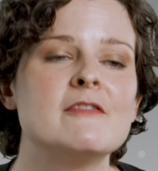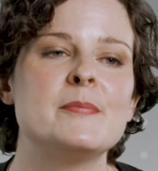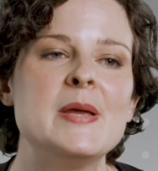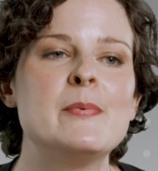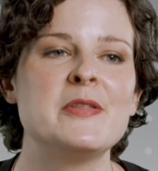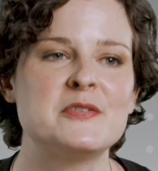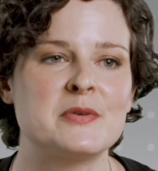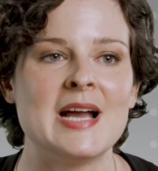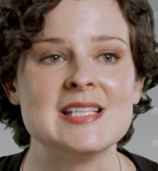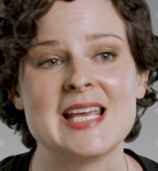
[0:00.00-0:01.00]
For people with
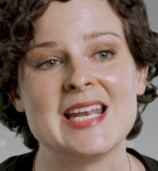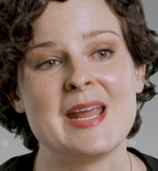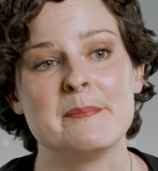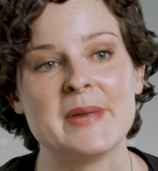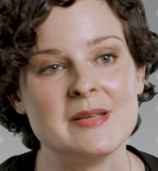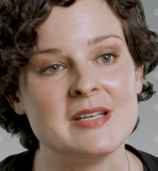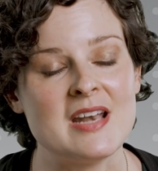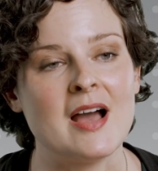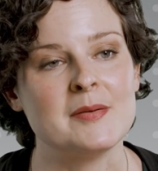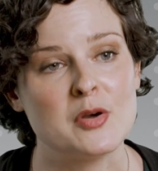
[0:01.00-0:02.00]
dry skin, it might
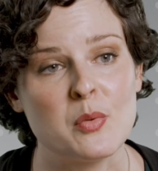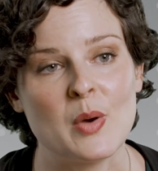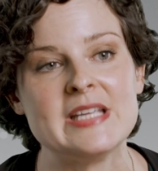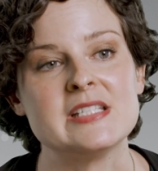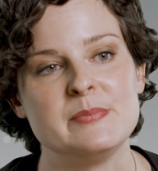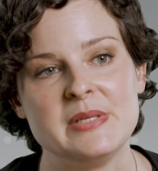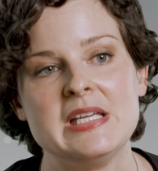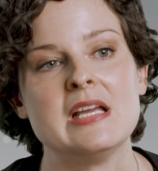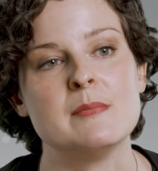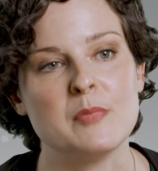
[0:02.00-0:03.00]
not quite
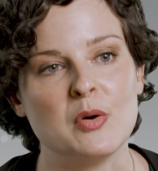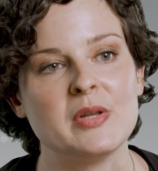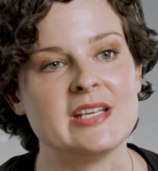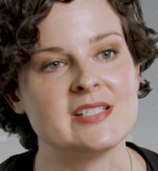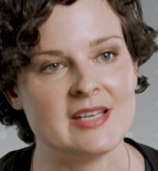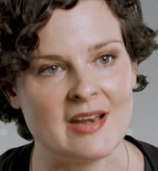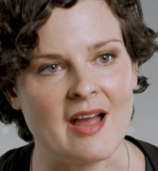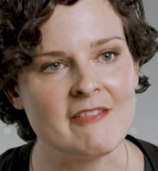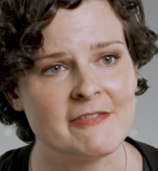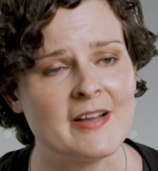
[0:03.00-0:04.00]
be emollient enough.